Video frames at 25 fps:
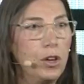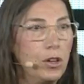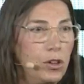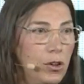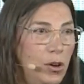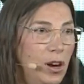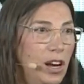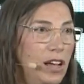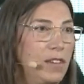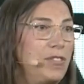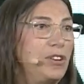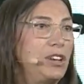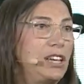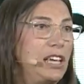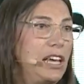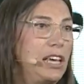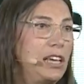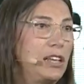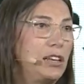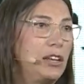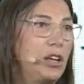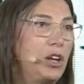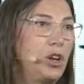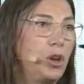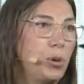you'll have an
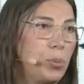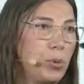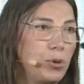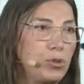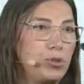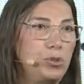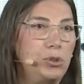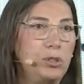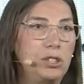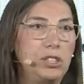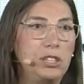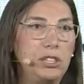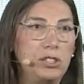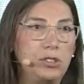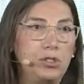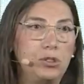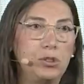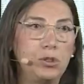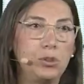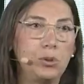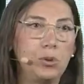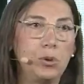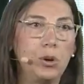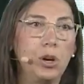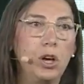opportunity
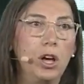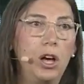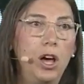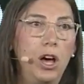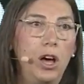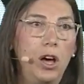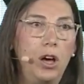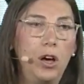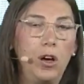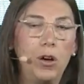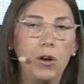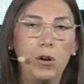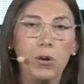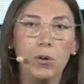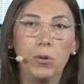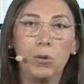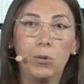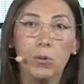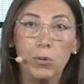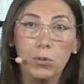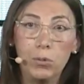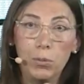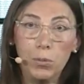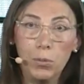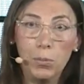to
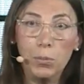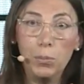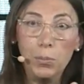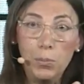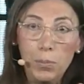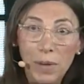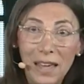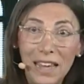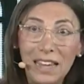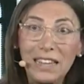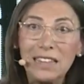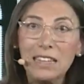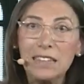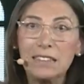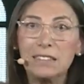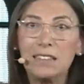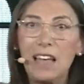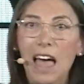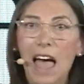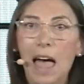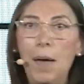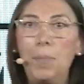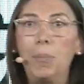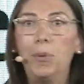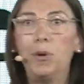make this
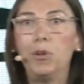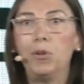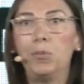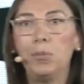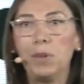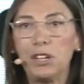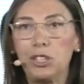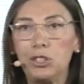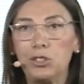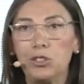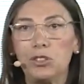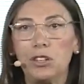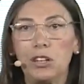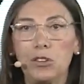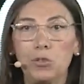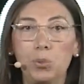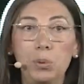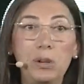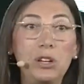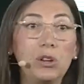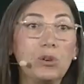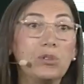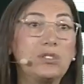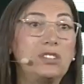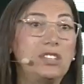happen, make sure that we
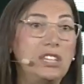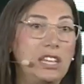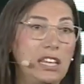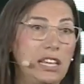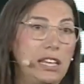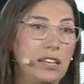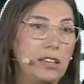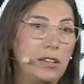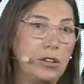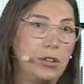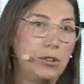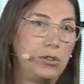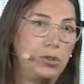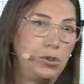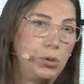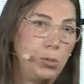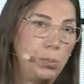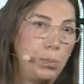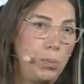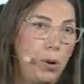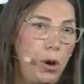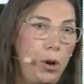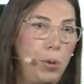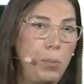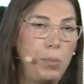don't need to
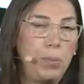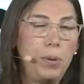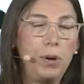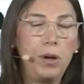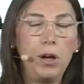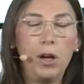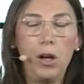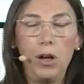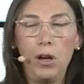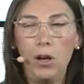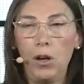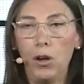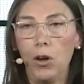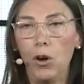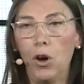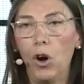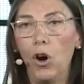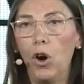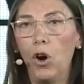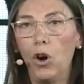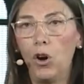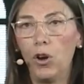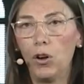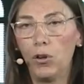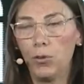pump
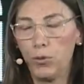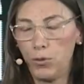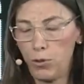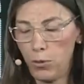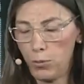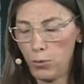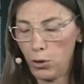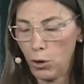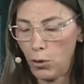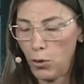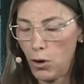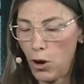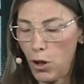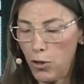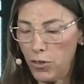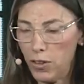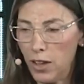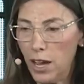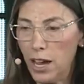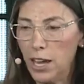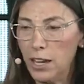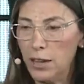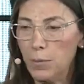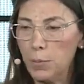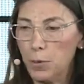oil from the ground
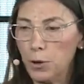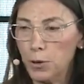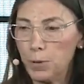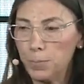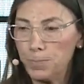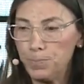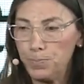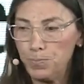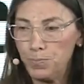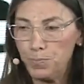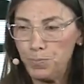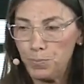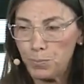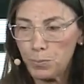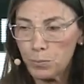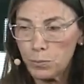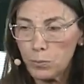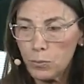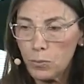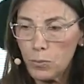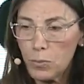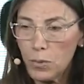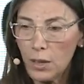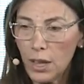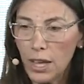anymore.
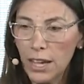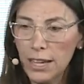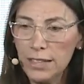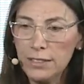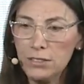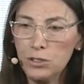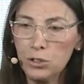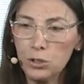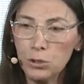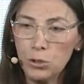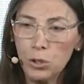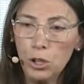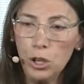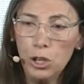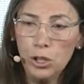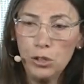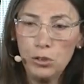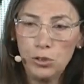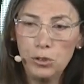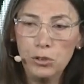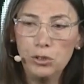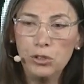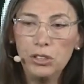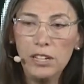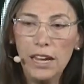And so
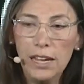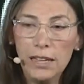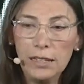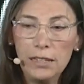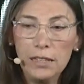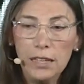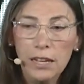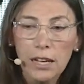to do that,